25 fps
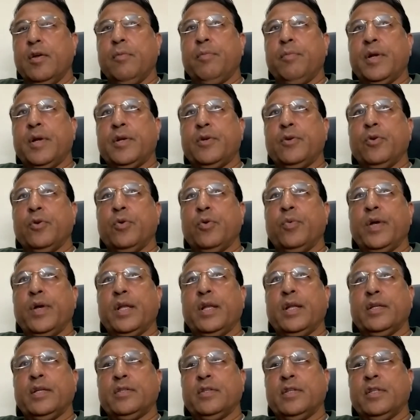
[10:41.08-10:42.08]
But nowhere
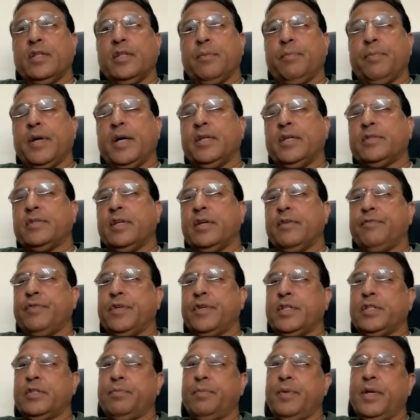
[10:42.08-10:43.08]
has in the past
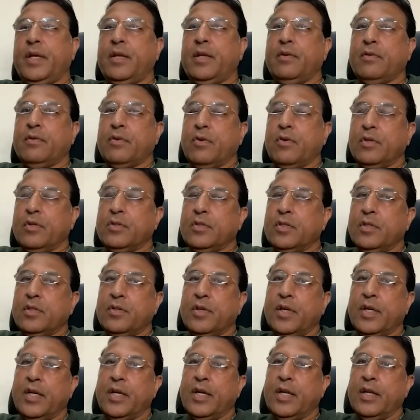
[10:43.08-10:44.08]
efforts been
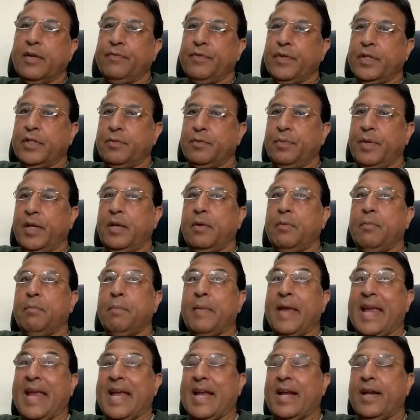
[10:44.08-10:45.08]
concentrated efforts been
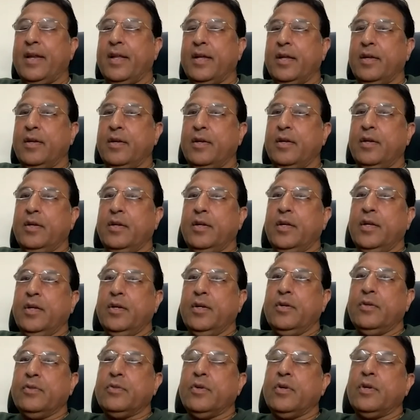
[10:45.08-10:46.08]
made
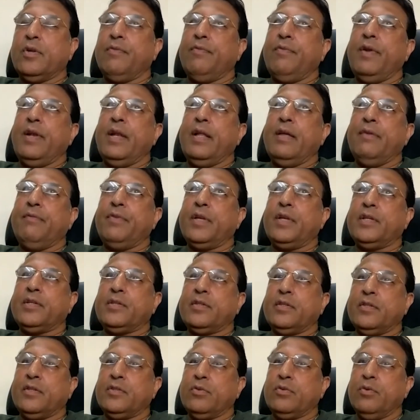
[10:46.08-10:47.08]
to sort of leverage
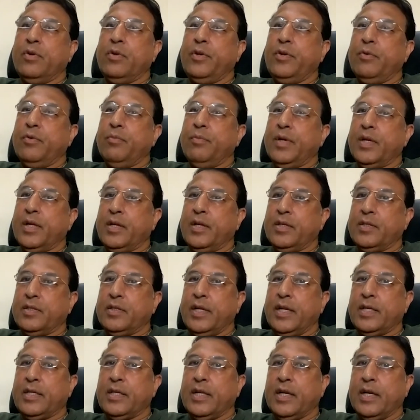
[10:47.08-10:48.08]
this whole humongous
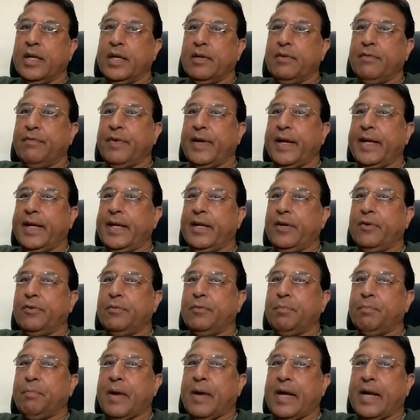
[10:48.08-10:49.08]
data and find
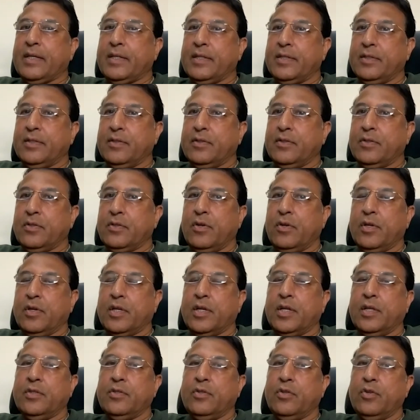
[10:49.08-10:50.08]
out patterns or
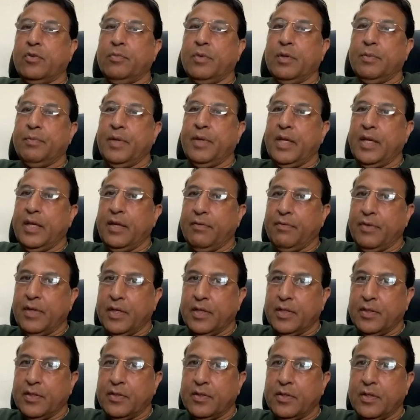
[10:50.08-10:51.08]
consumer
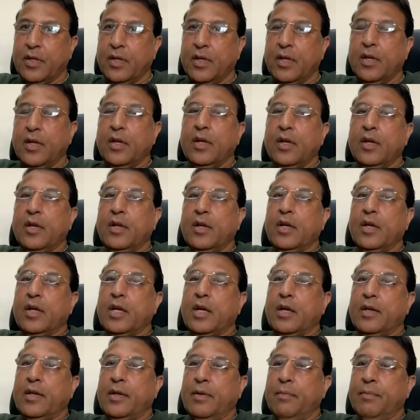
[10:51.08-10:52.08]
behaviors
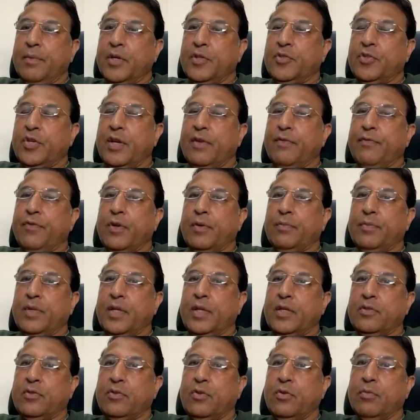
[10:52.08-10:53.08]
uh, emerging from
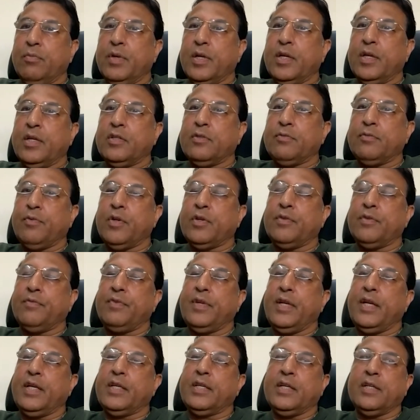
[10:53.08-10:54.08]
these humongous sort of
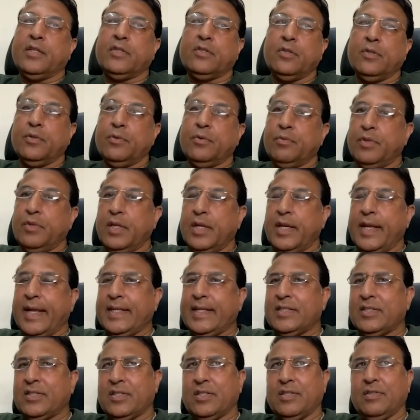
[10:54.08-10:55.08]
data. So the
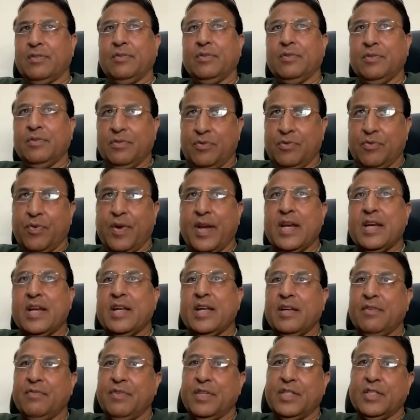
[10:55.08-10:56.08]
next
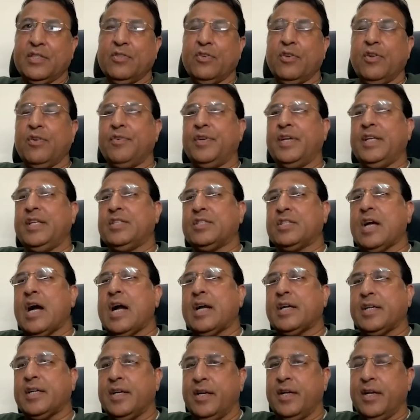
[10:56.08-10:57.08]
trend, which has already
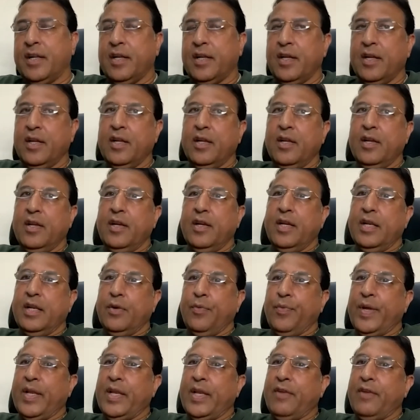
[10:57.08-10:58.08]
started, in a
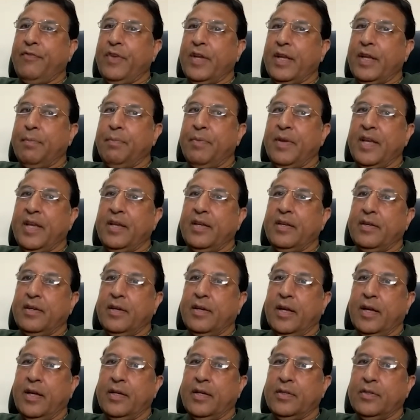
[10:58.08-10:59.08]
very big way,
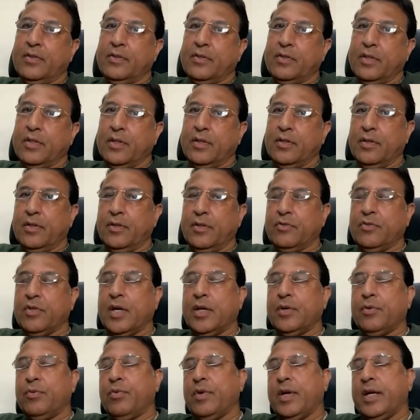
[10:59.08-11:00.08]
as uh,
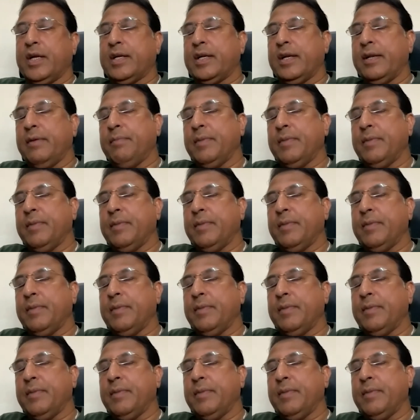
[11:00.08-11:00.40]
Charu rightly